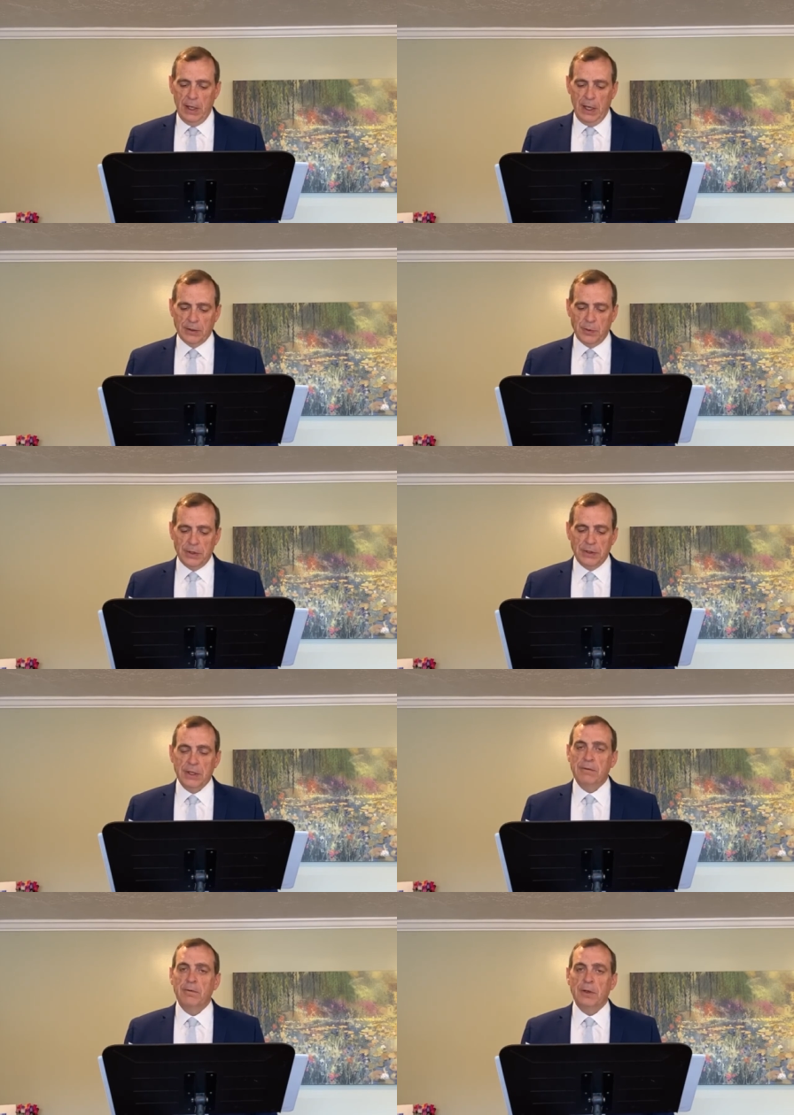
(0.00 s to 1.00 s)
As we
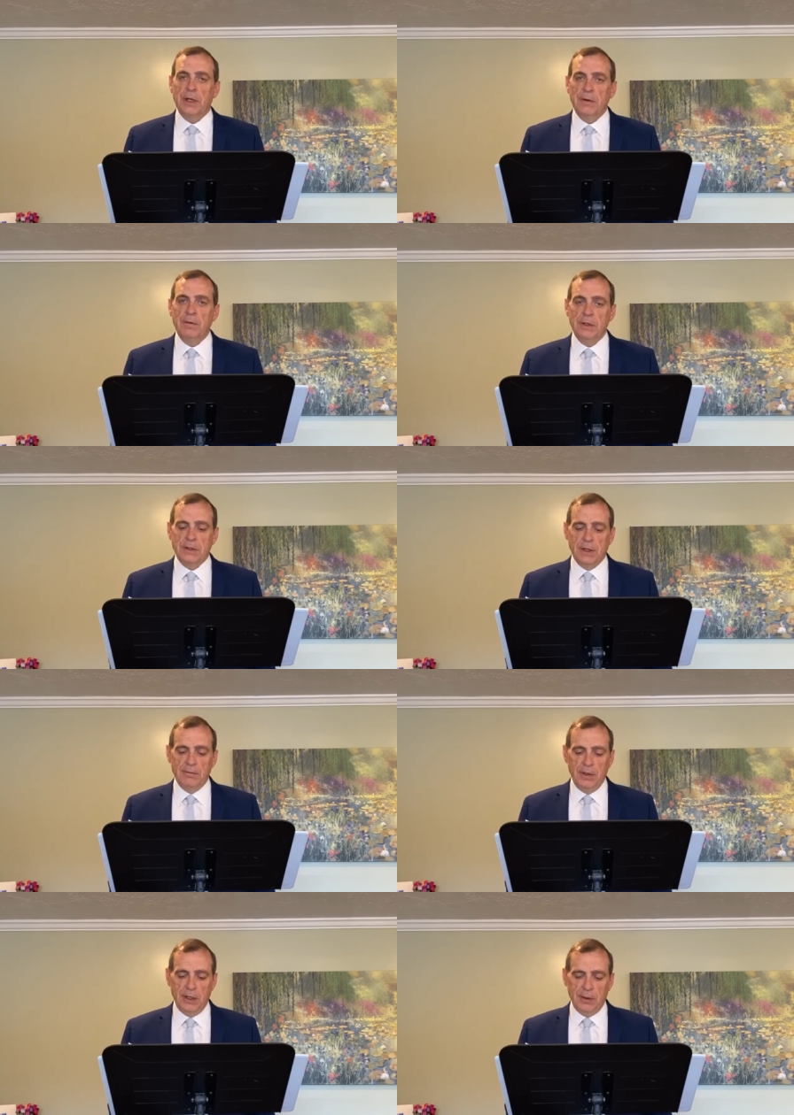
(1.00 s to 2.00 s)
seek forgiveness
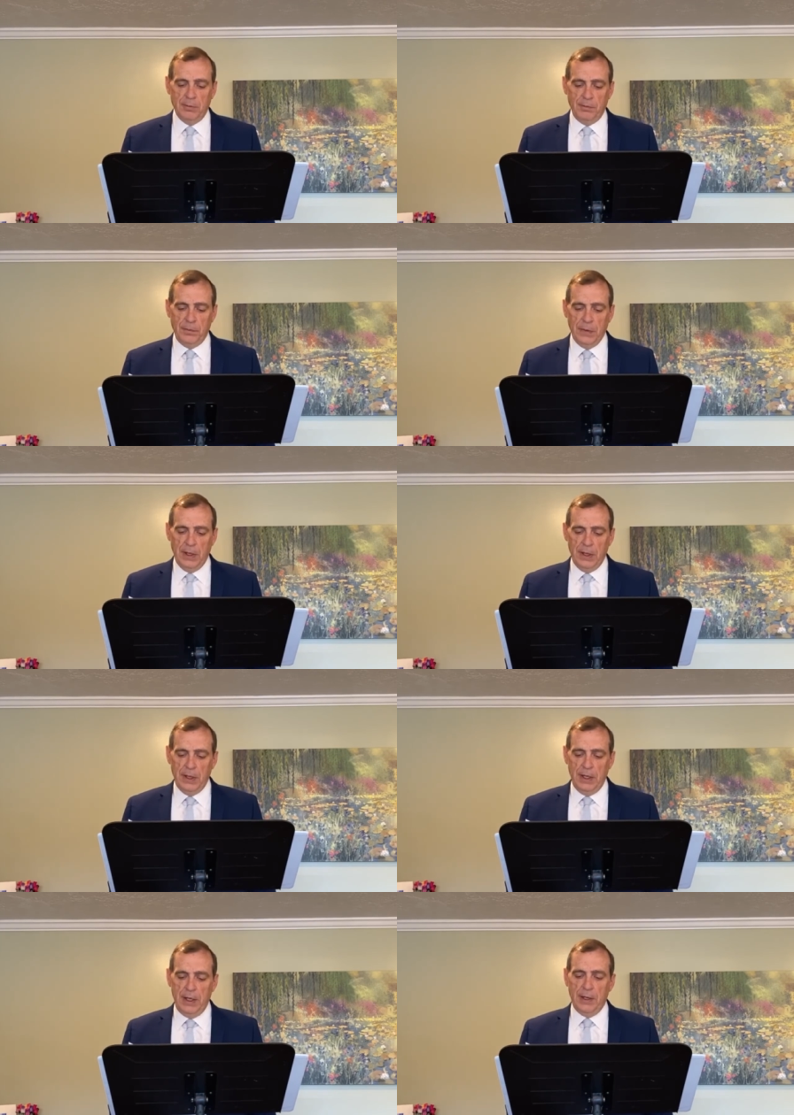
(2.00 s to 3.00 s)
of Him,
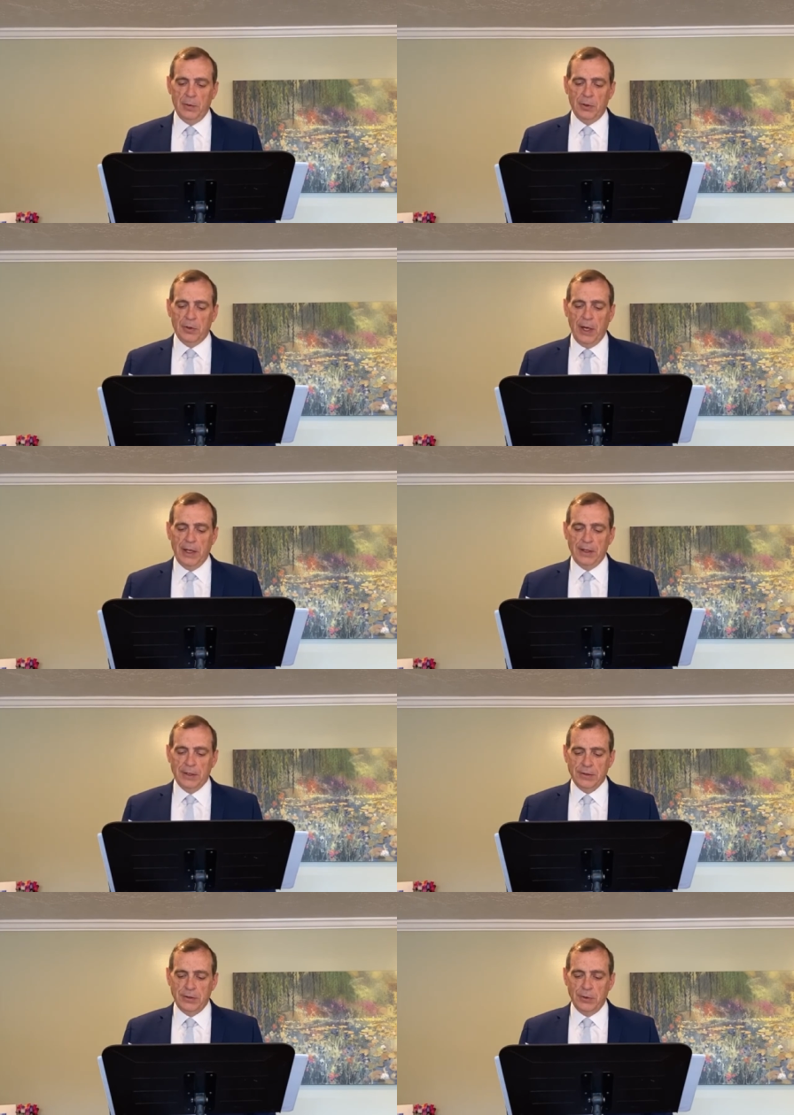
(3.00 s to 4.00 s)
He will grant
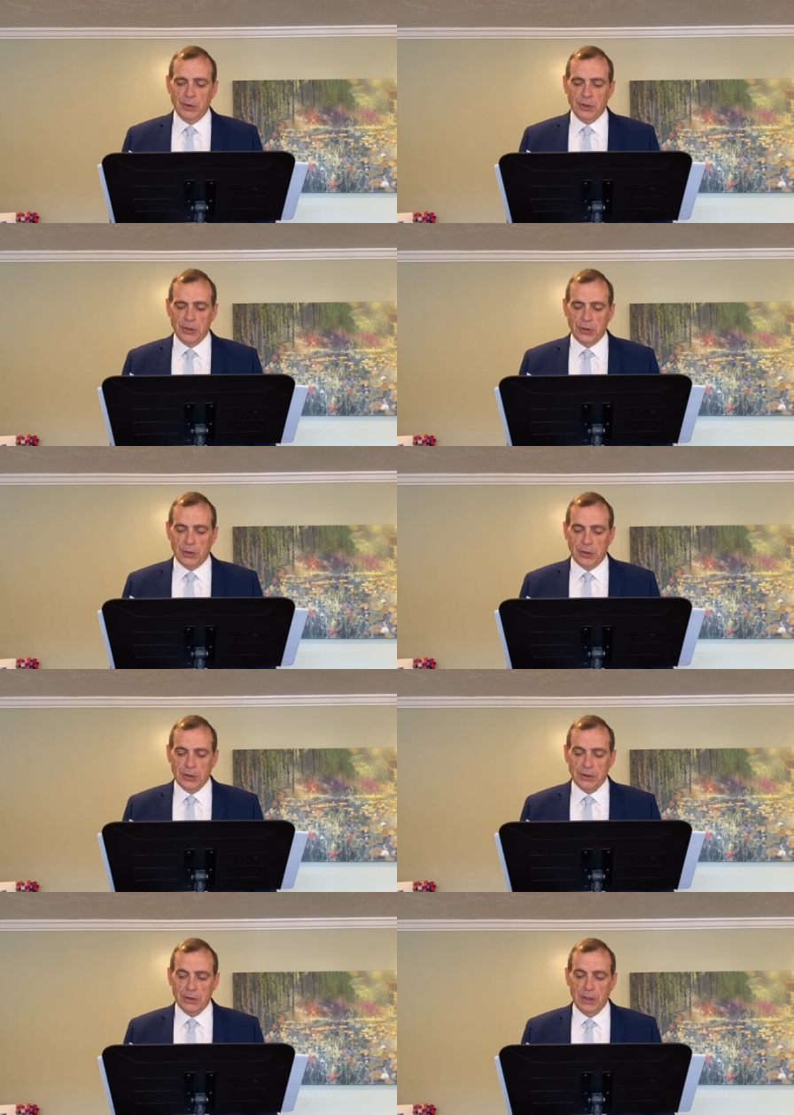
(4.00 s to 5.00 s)
us new
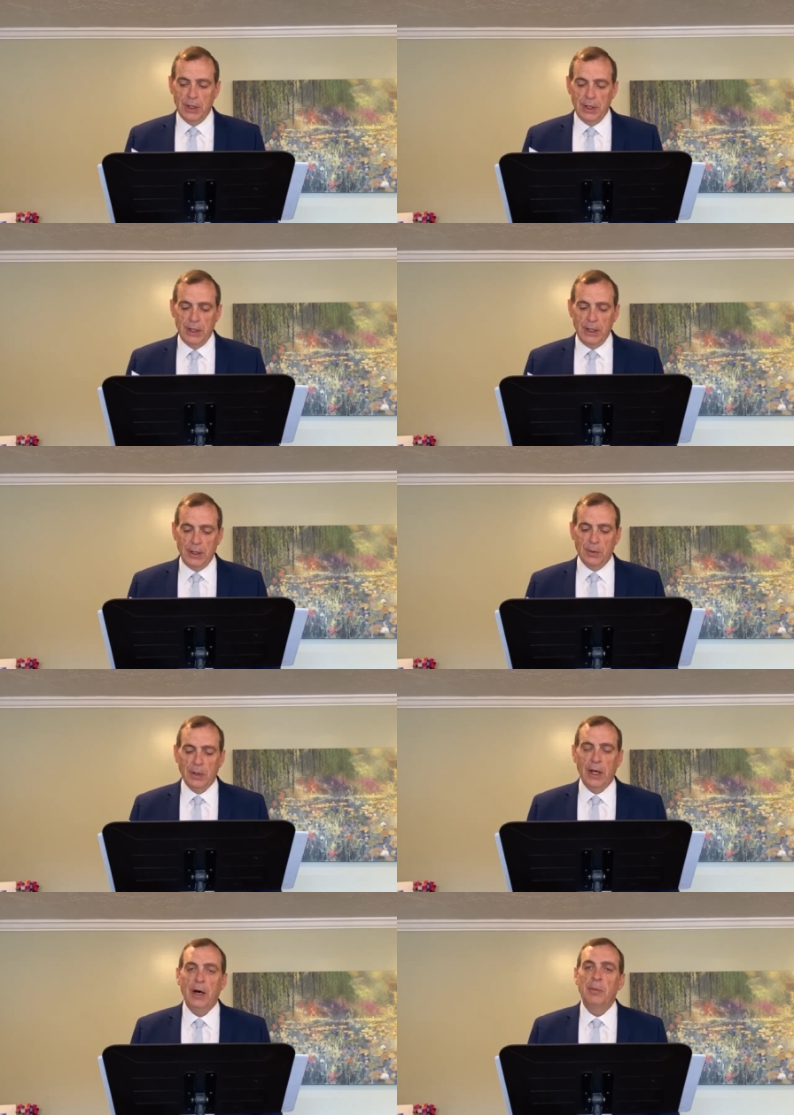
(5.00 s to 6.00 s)
assurance, He
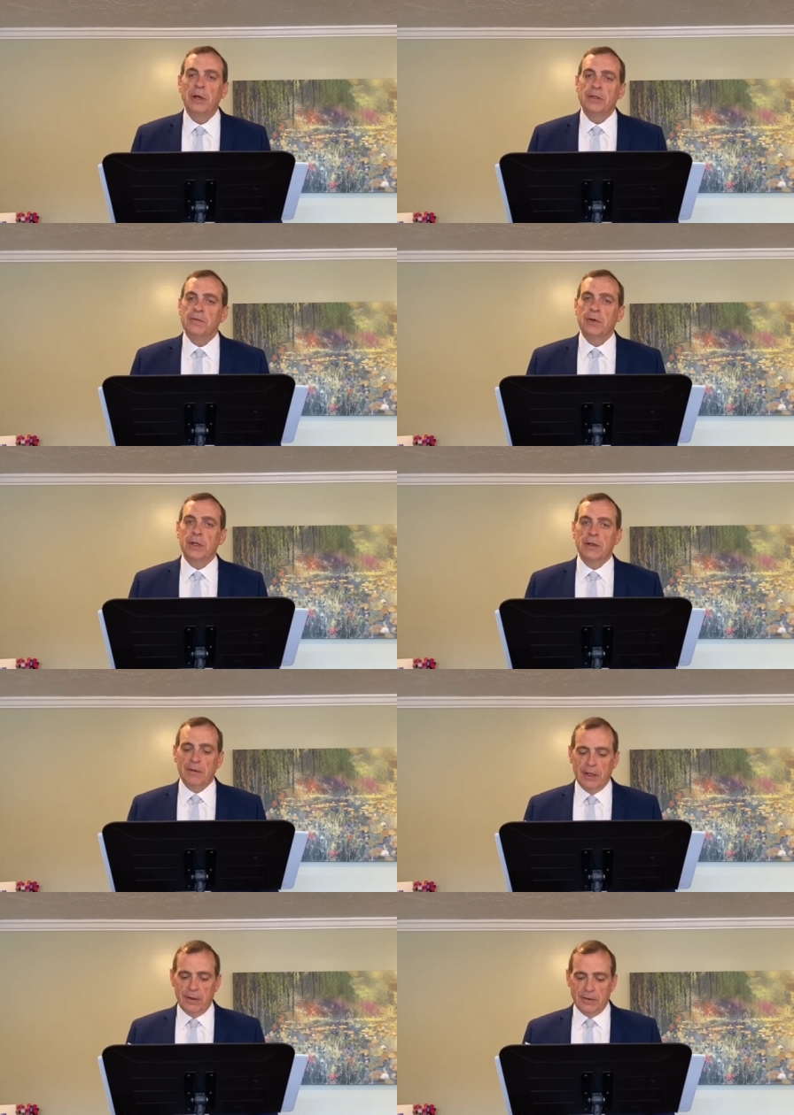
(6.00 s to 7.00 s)
will help us
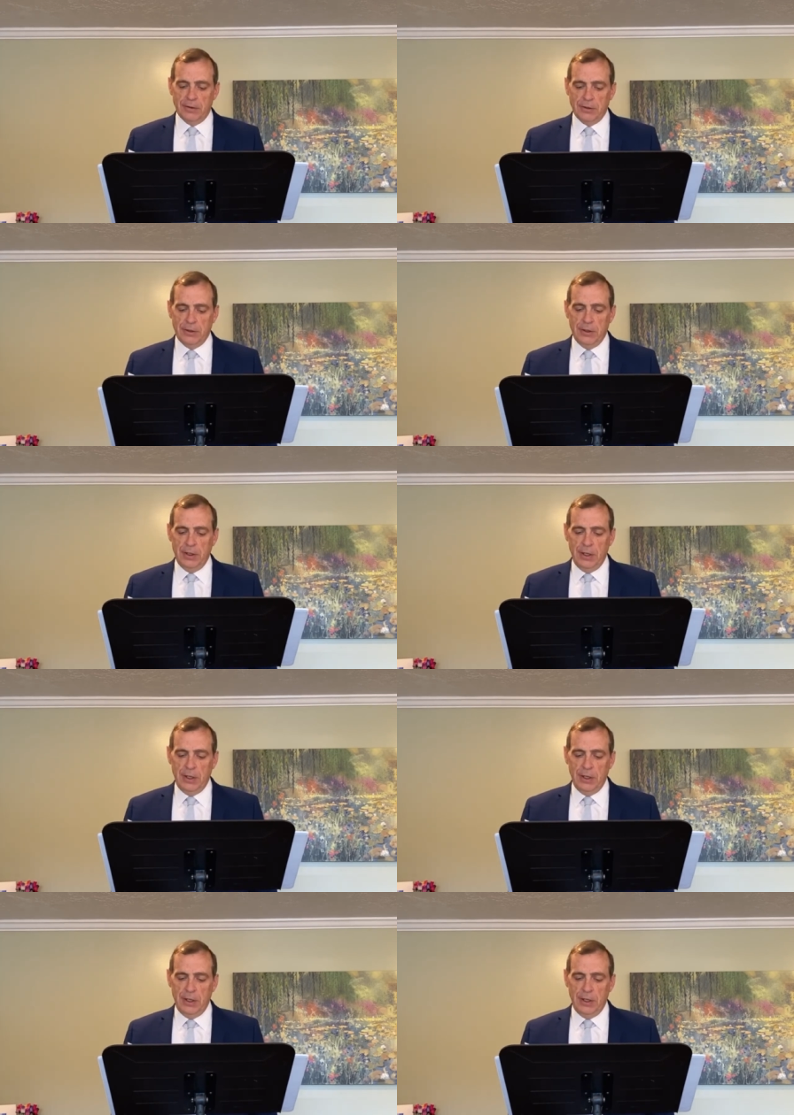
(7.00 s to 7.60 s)
forgive others,